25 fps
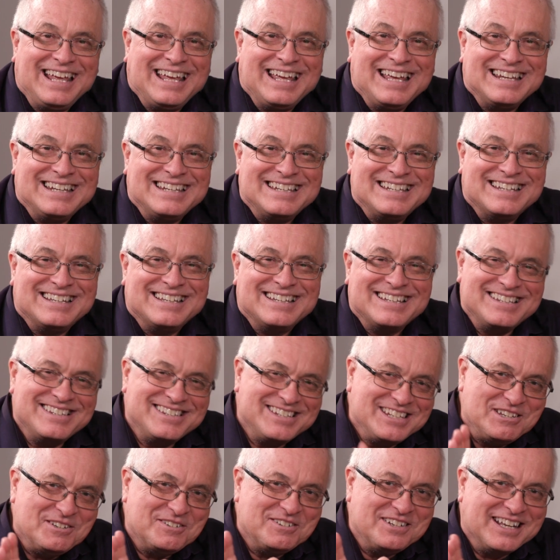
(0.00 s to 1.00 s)
and
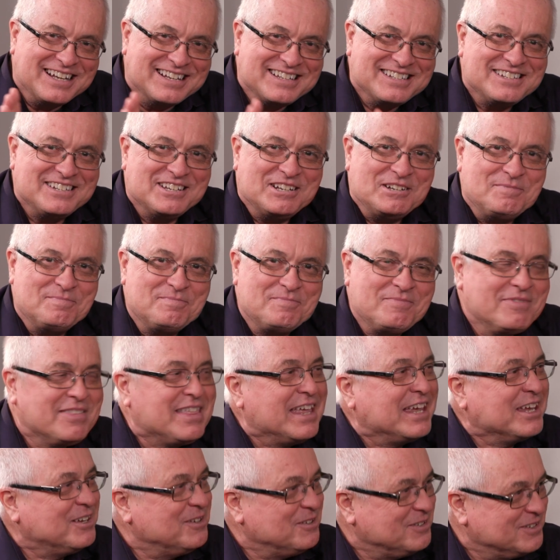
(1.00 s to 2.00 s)
see you next time.
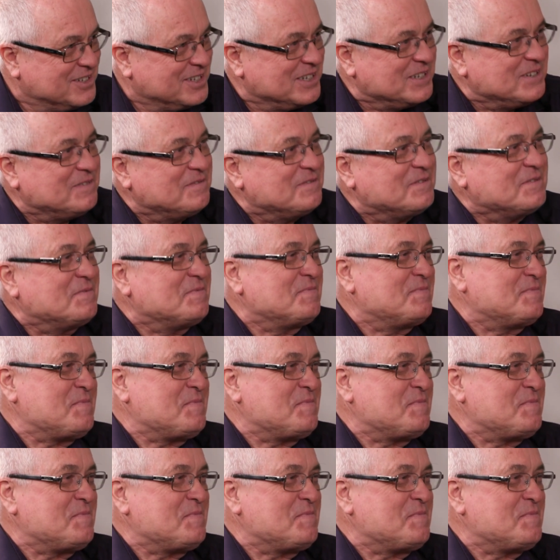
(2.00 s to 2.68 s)
Thank you, Steve.